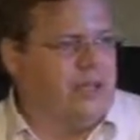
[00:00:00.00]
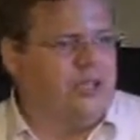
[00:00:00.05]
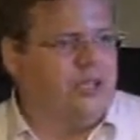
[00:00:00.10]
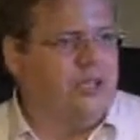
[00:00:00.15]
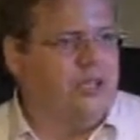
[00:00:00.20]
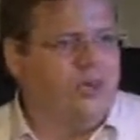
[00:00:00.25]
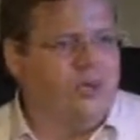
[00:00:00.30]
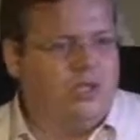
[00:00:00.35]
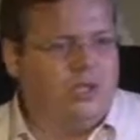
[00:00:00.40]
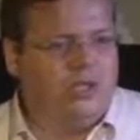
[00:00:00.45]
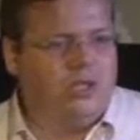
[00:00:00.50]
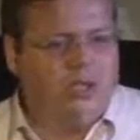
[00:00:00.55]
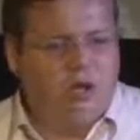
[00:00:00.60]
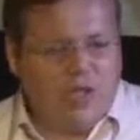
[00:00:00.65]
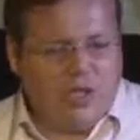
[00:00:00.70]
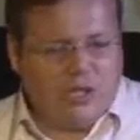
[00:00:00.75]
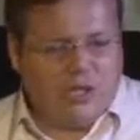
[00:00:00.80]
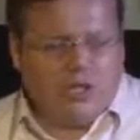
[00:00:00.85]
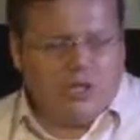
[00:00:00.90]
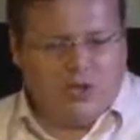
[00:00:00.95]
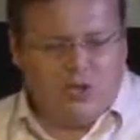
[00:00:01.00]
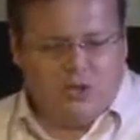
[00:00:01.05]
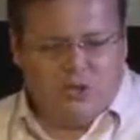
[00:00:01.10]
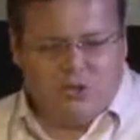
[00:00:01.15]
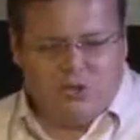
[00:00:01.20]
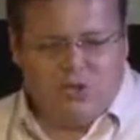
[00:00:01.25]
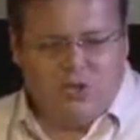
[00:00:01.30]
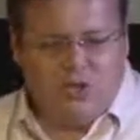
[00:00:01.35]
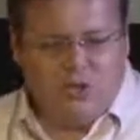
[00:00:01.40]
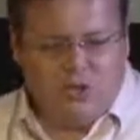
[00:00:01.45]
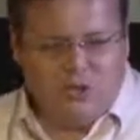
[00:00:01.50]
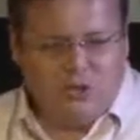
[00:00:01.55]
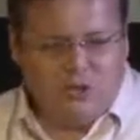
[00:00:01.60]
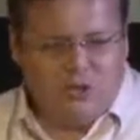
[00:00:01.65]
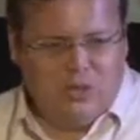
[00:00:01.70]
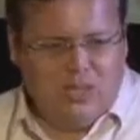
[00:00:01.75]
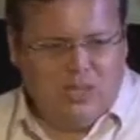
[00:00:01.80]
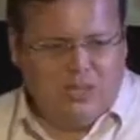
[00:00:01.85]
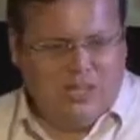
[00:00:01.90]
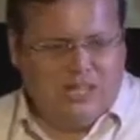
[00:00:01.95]
So there's no excuse not to
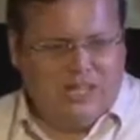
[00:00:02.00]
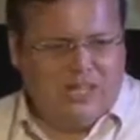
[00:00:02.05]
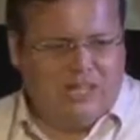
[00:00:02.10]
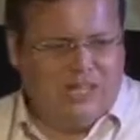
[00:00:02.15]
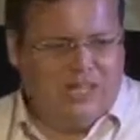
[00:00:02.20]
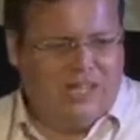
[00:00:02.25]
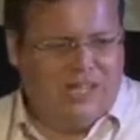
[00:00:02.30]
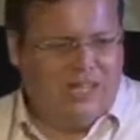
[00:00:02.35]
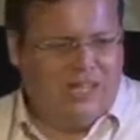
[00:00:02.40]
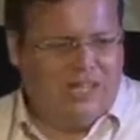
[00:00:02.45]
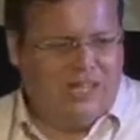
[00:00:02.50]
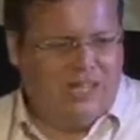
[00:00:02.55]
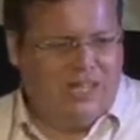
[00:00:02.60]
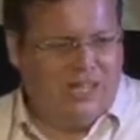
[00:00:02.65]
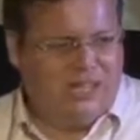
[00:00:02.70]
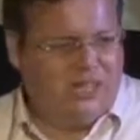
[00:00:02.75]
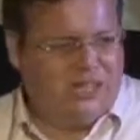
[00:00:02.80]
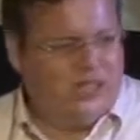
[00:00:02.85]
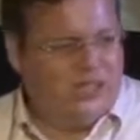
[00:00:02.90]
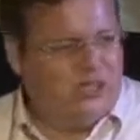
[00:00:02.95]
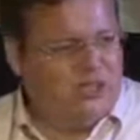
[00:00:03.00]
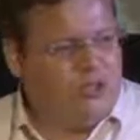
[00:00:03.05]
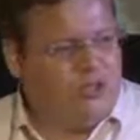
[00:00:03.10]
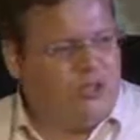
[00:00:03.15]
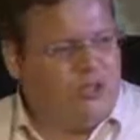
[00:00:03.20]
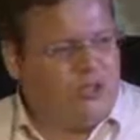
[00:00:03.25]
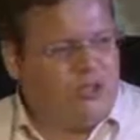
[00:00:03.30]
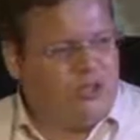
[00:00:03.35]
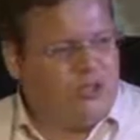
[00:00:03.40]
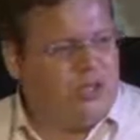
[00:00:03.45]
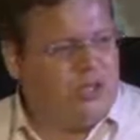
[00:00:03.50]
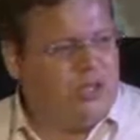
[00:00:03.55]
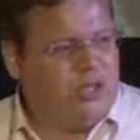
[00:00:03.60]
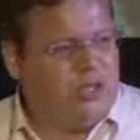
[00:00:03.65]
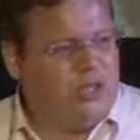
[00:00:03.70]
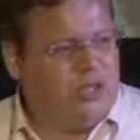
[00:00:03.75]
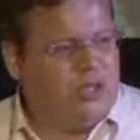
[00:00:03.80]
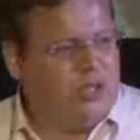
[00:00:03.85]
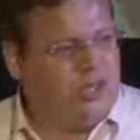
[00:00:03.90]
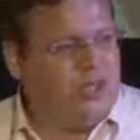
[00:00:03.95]
do uh, uh, digital publishing
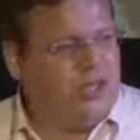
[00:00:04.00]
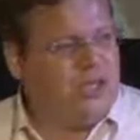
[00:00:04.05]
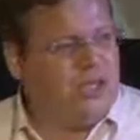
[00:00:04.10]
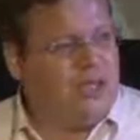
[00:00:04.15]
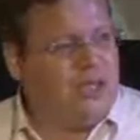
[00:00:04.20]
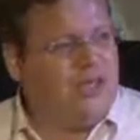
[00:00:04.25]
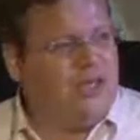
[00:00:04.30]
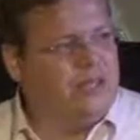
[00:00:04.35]
because uh,